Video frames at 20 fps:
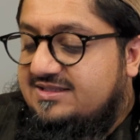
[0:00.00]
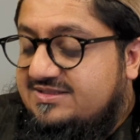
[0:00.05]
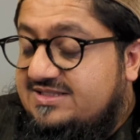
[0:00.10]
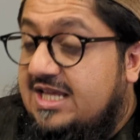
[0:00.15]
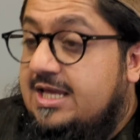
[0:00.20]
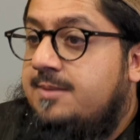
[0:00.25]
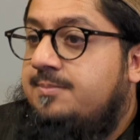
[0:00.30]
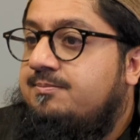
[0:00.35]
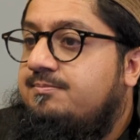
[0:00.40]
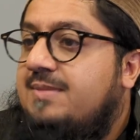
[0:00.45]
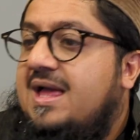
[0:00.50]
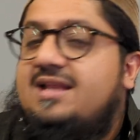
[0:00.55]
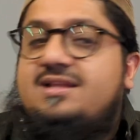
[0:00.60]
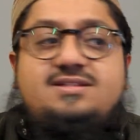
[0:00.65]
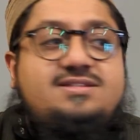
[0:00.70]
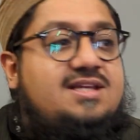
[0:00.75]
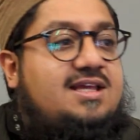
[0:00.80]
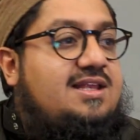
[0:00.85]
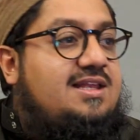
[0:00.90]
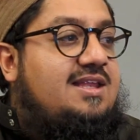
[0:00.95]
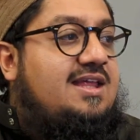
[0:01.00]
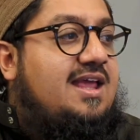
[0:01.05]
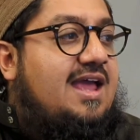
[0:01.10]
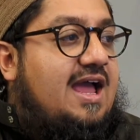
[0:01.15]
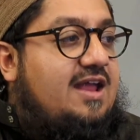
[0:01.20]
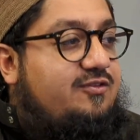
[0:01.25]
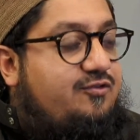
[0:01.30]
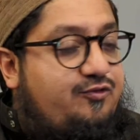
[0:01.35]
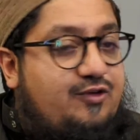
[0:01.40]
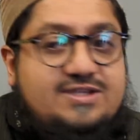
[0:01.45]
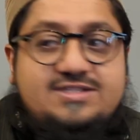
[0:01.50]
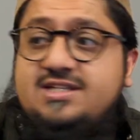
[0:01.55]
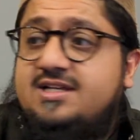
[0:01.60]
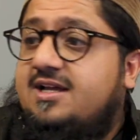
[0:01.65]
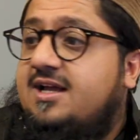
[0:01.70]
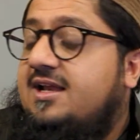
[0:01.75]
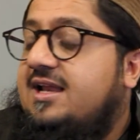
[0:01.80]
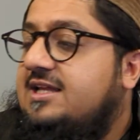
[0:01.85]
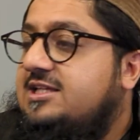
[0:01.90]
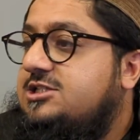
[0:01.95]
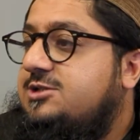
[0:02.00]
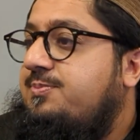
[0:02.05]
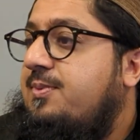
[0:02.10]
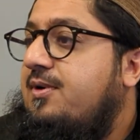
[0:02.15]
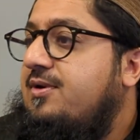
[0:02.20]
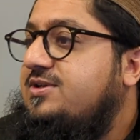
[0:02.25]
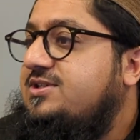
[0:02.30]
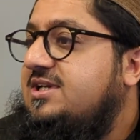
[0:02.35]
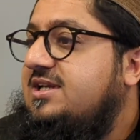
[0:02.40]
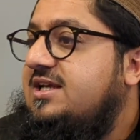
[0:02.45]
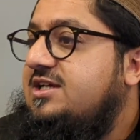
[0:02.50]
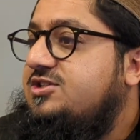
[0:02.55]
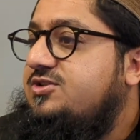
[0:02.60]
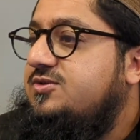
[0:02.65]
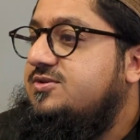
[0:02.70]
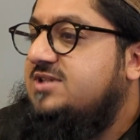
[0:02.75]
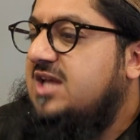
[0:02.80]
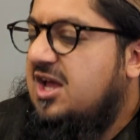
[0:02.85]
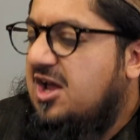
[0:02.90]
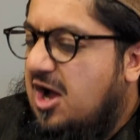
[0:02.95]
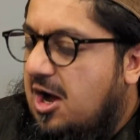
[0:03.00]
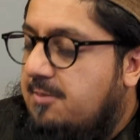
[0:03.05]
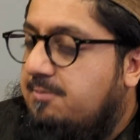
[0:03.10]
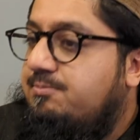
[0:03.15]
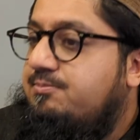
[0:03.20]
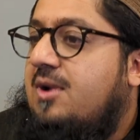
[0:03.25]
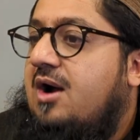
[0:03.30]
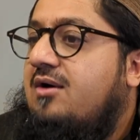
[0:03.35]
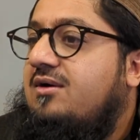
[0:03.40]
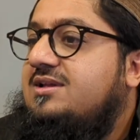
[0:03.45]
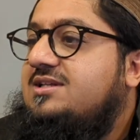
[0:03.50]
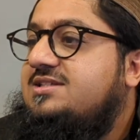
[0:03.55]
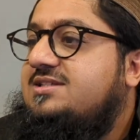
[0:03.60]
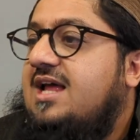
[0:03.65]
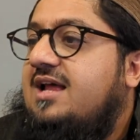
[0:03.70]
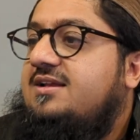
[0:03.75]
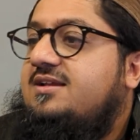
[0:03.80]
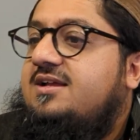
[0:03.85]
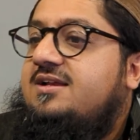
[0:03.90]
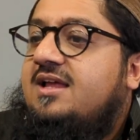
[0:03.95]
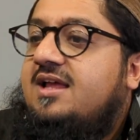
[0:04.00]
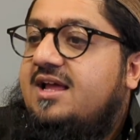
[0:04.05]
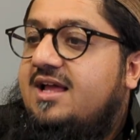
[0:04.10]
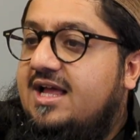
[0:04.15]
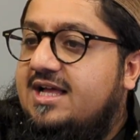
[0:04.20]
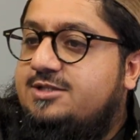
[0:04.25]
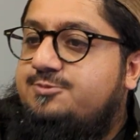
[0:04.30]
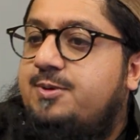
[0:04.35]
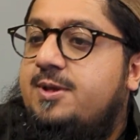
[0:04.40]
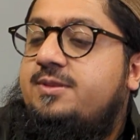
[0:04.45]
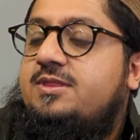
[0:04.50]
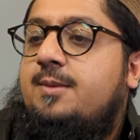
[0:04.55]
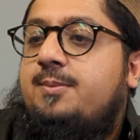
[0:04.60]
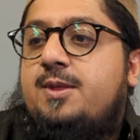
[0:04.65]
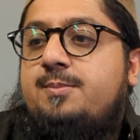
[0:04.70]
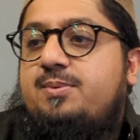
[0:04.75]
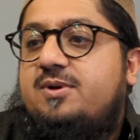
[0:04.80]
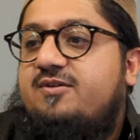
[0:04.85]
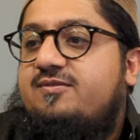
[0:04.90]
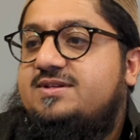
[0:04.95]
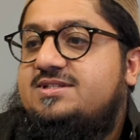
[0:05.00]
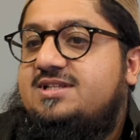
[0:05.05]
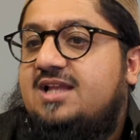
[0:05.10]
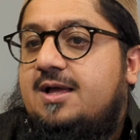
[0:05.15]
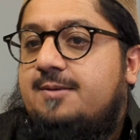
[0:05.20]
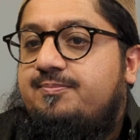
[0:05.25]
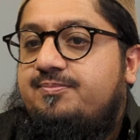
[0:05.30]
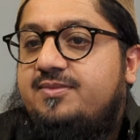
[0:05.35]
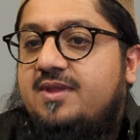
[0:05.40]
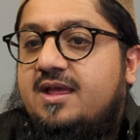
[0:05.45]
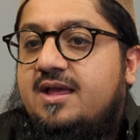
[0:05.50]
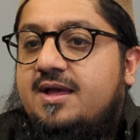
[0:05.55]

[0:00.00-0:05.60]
deep mental and physical and spiritual issues, a moral standard, it's the people of Islam.